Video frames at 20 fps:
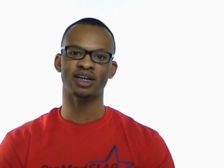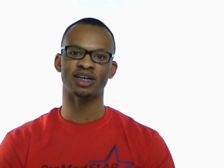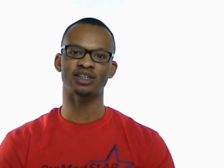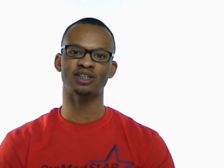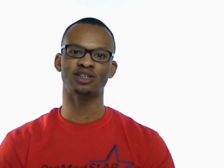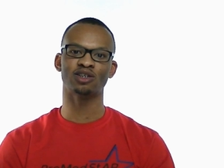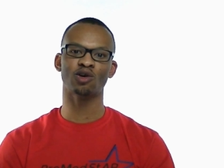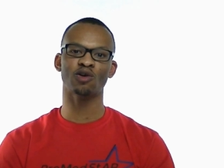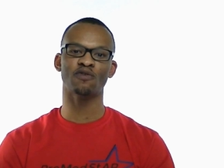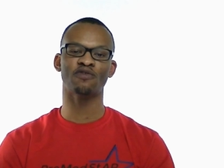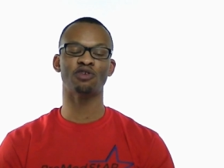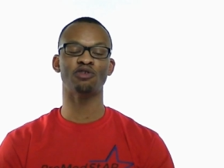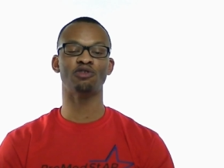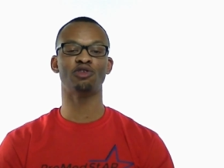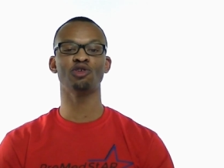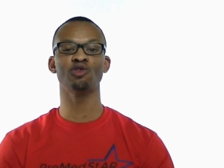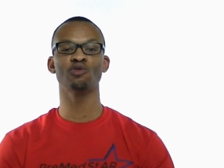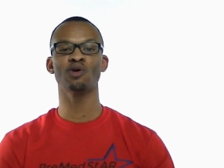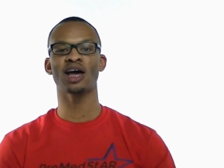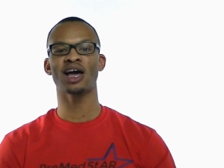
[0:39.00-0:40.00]
And so if you
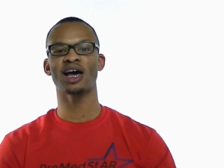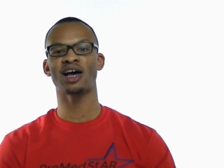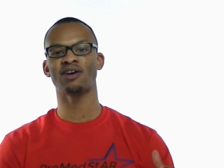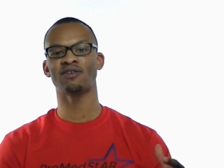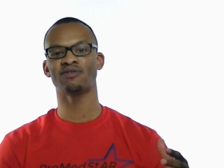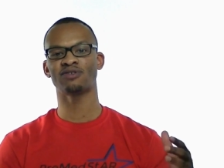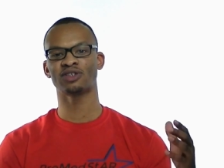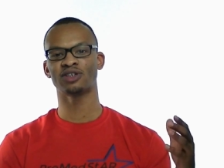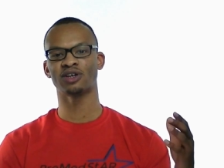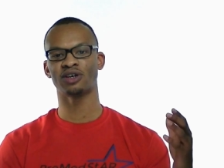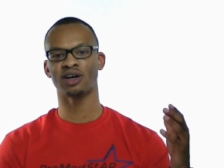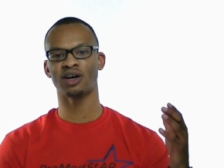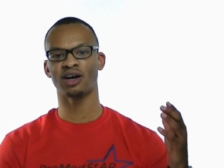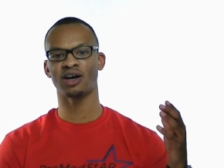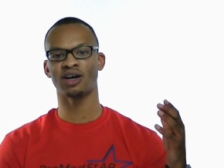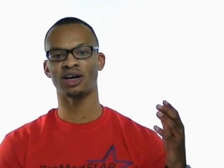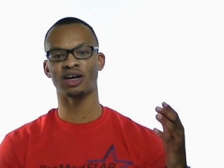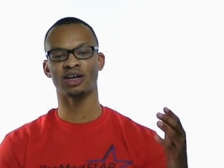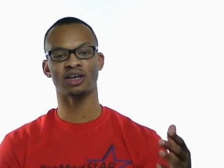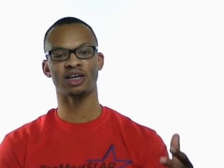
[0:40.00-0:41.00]
do have
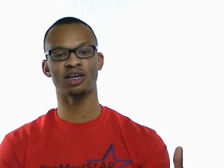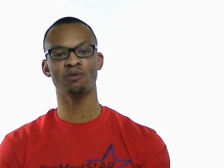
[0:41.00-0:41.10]
uh,